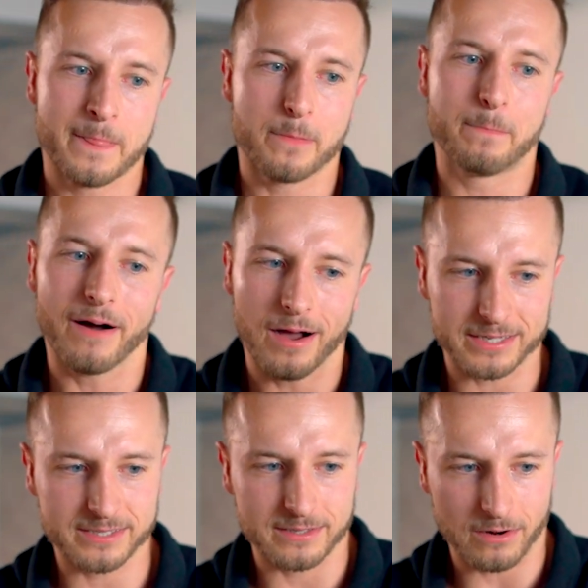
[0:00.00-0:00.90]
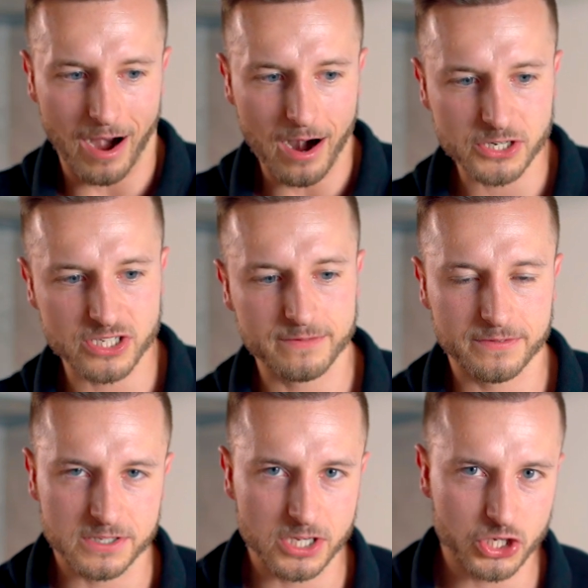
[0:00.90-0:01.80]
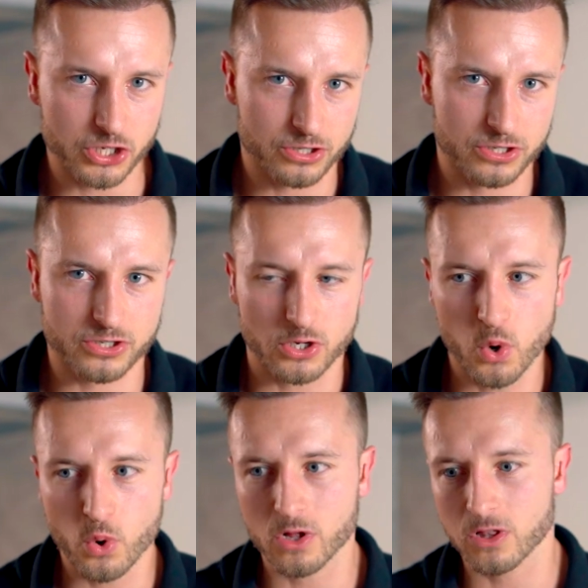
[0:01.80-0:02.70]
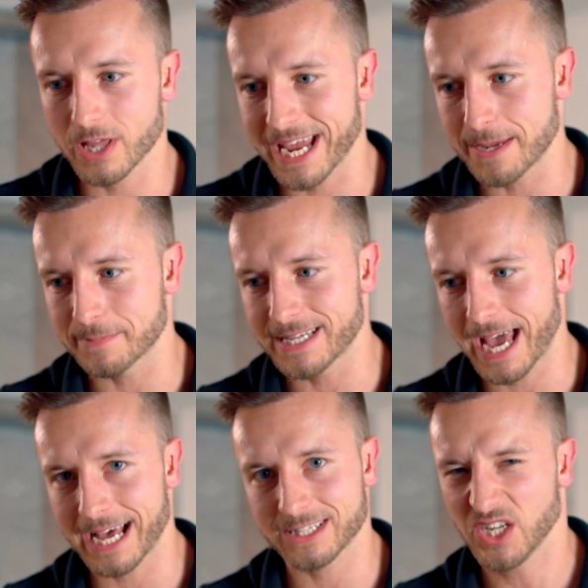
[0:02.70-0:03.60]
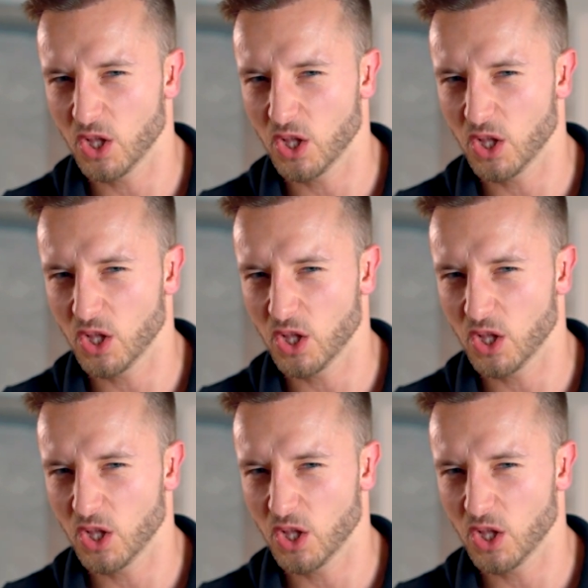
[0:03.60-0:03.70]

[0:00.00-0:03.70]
But there are some physicians who claim that